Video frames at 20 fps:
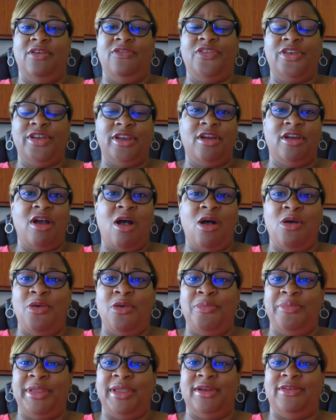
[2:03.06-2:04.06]
for your
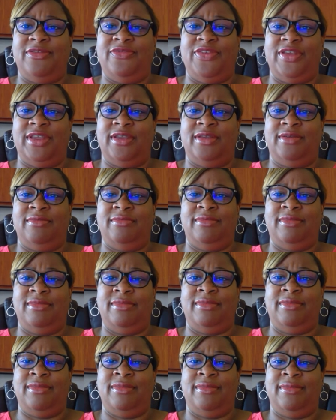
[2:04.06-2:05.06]
own benefit
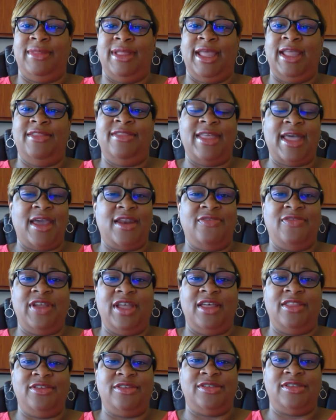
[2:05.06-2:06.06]
and that of
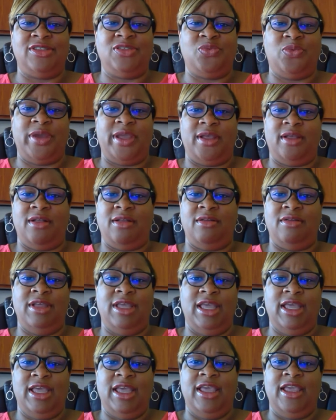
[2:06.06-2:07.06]
others as well.
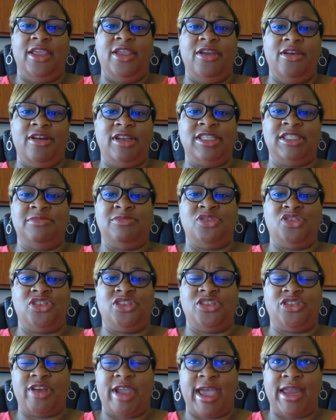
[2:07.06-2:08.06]
Here are some
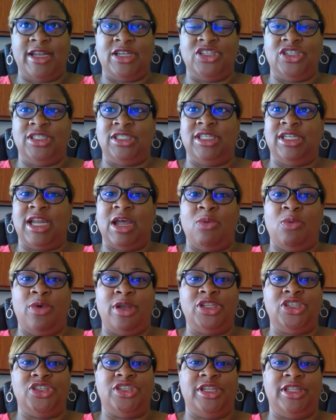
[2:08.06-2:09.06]
strategies that I
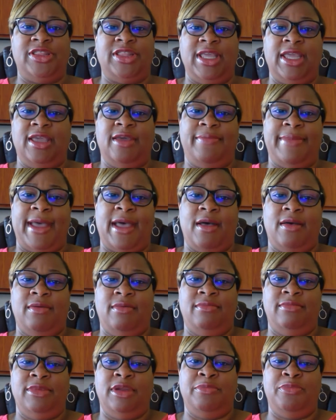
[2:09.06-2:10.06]
want you to think
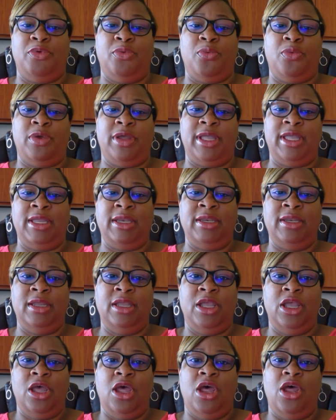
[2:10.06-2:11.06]
about. Number one,
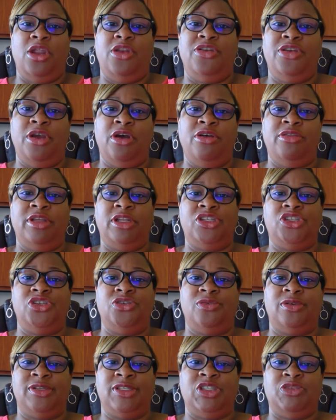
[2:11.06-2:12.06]
know that
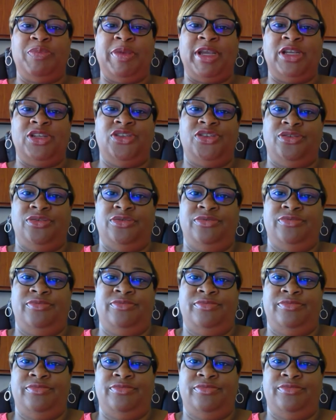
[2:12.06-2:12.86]
you are special.